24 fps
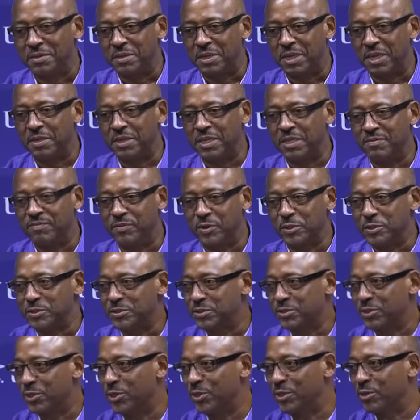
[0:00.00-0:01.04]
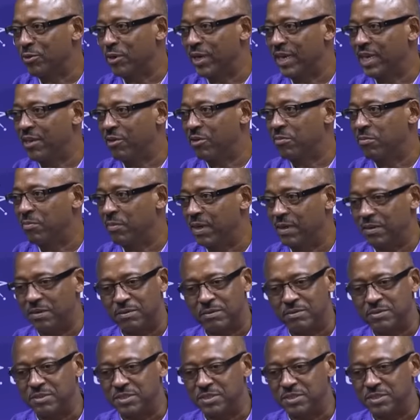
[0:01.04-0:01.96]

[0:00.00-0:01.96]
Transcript: I did first, third grade, about